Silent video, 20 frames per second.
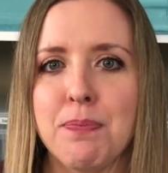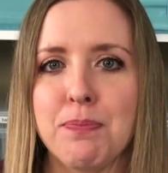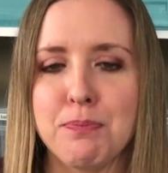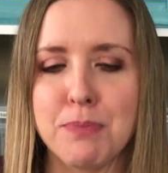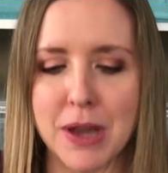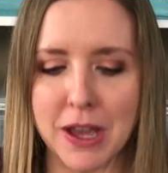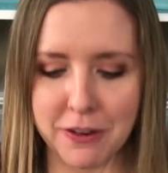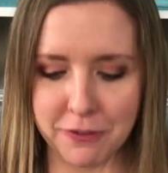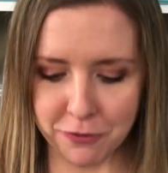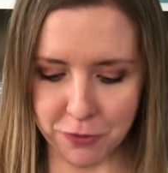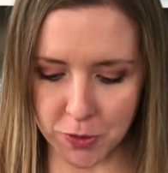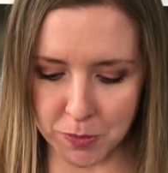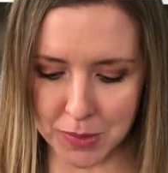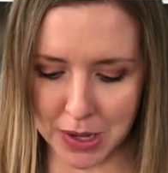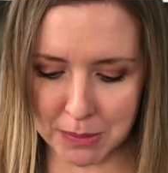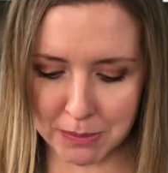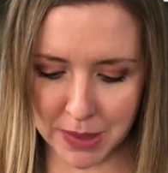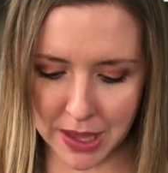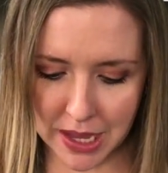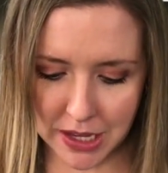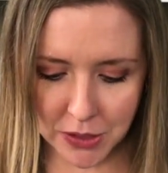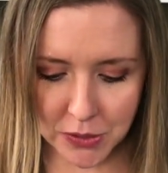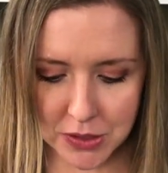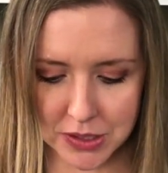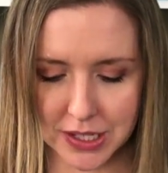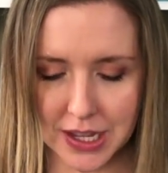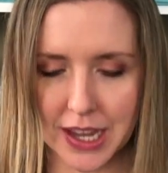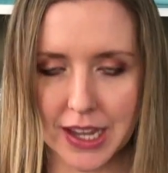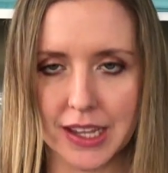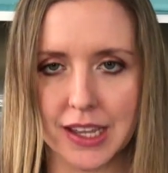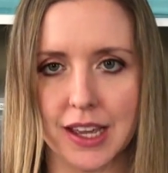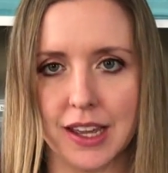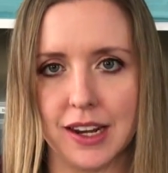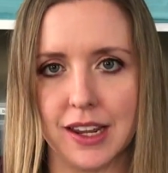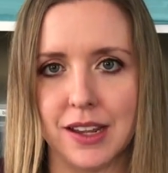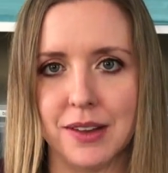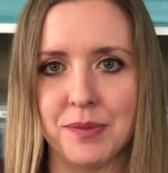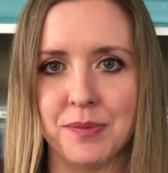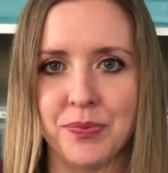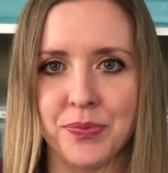But for my manual die
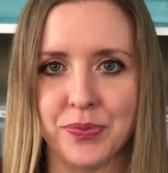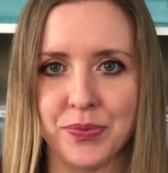cutting,